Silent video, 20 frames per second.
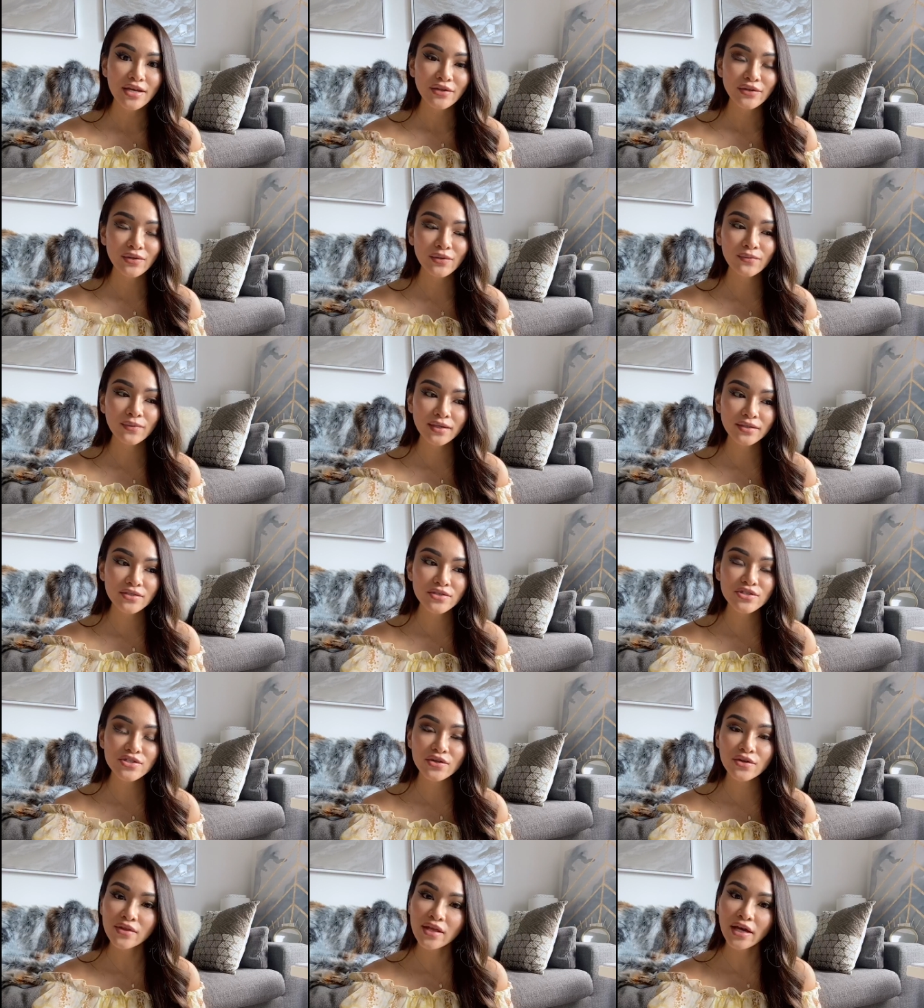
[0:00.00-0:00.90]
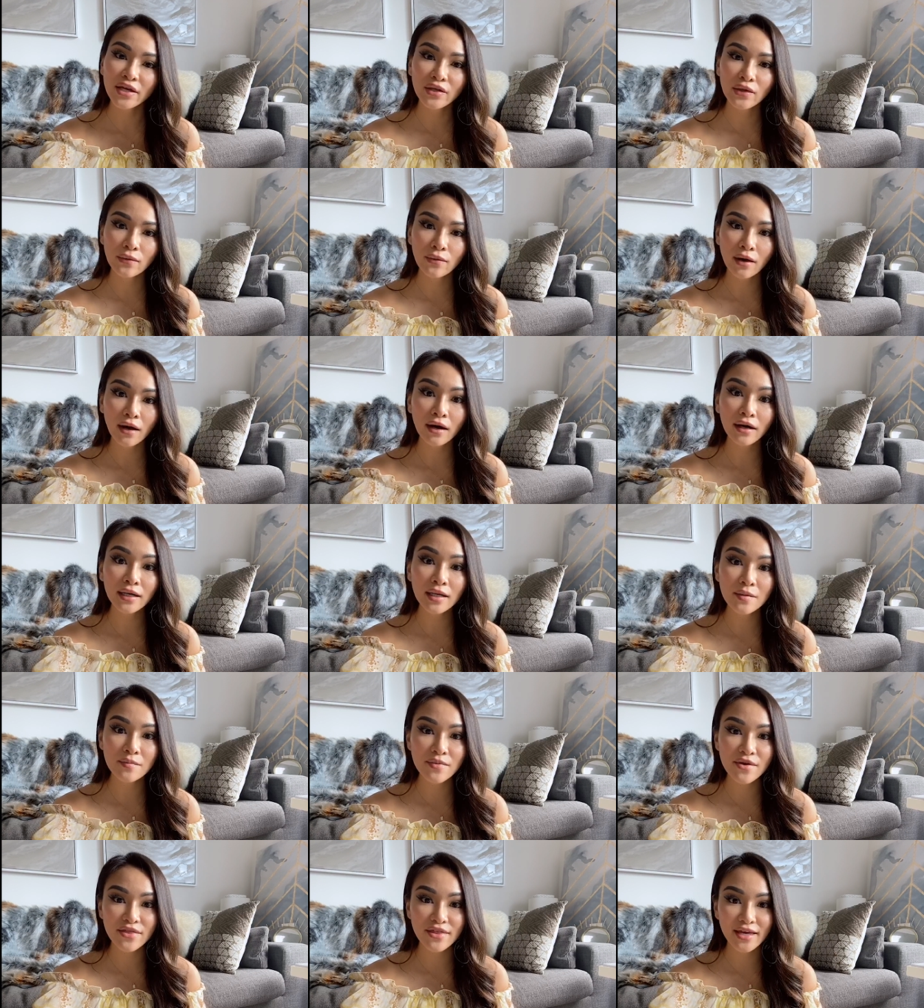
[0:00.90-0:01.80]
you want to show that you are
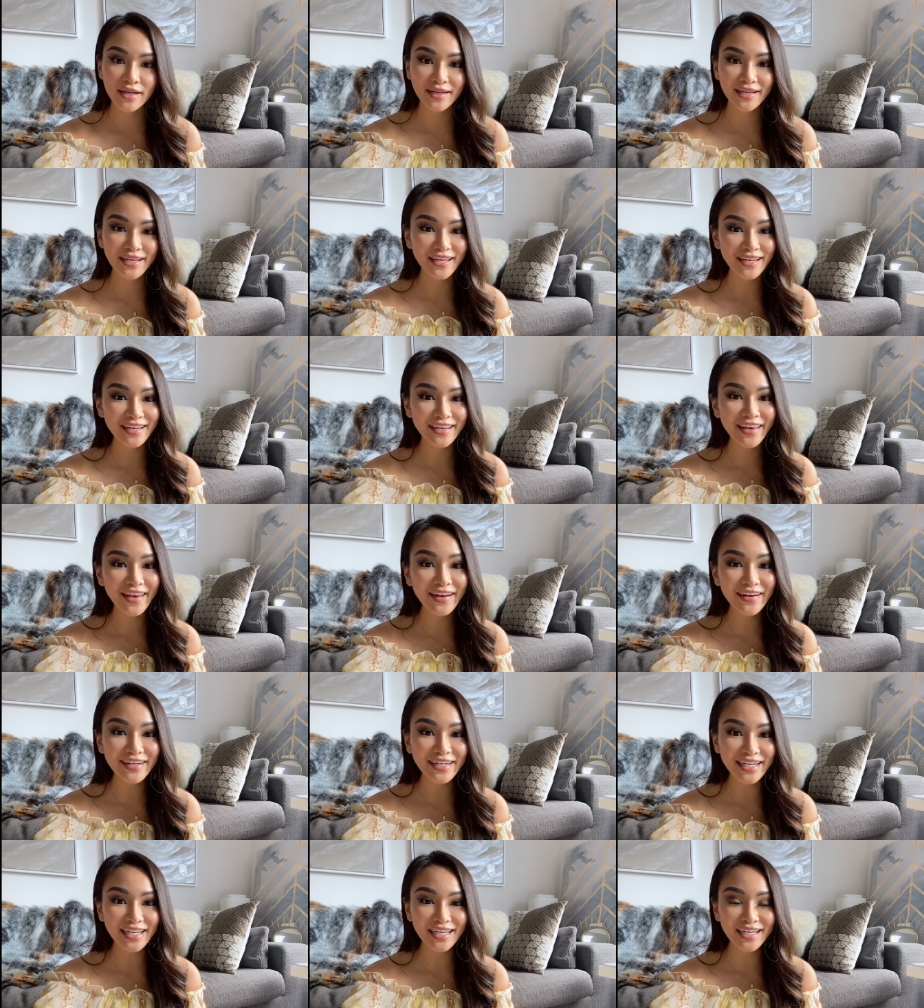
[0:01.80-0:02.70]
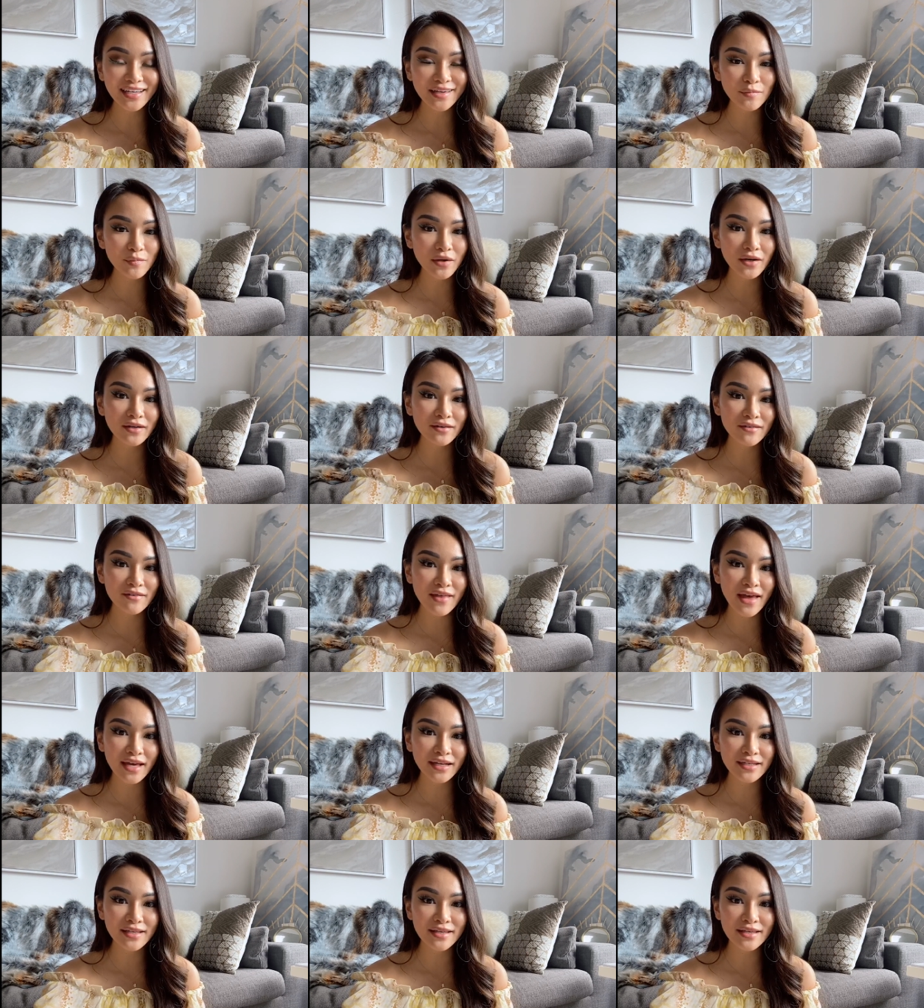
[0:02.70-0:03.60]
empathetic and caring, and part of
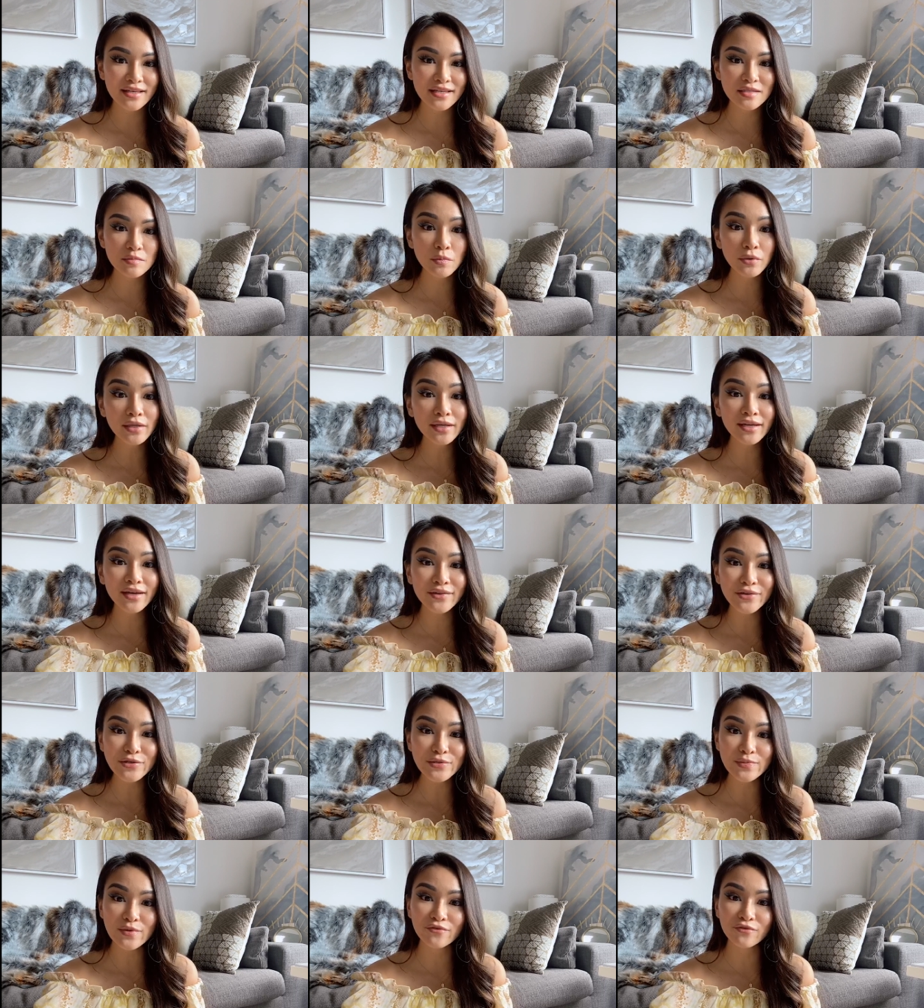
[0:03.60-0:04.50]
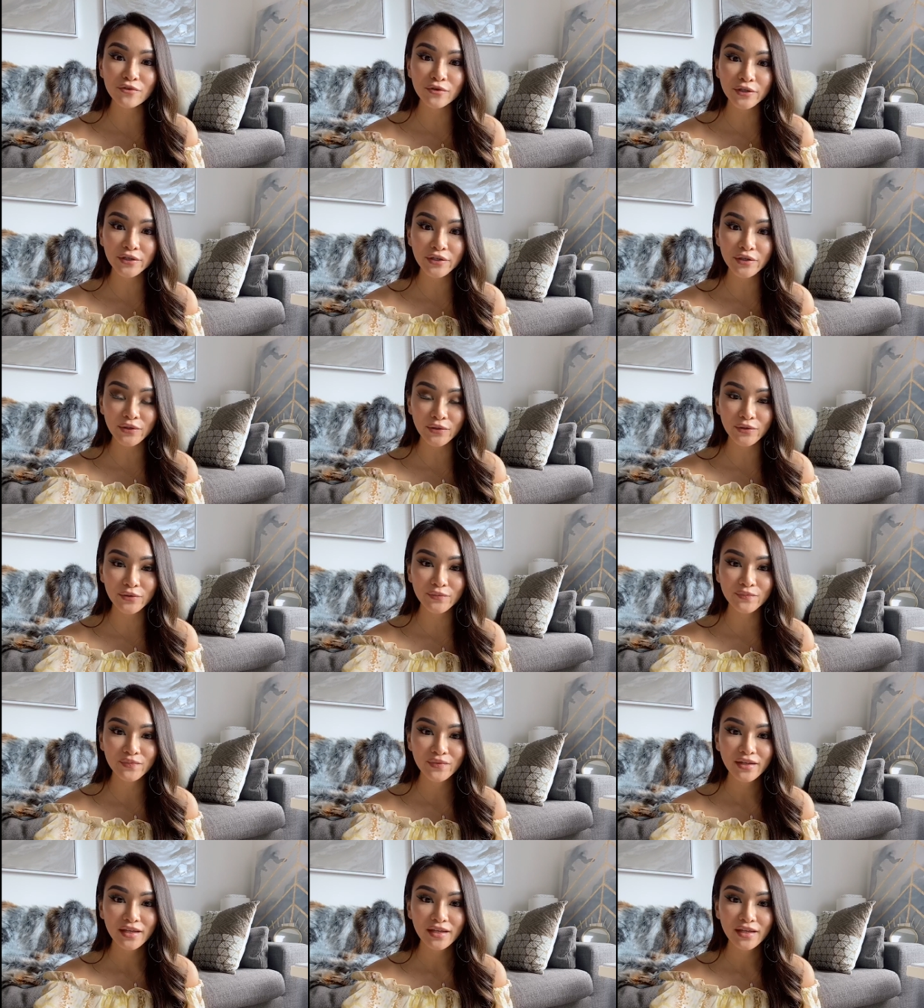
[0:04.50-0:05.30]
that is putting others before you,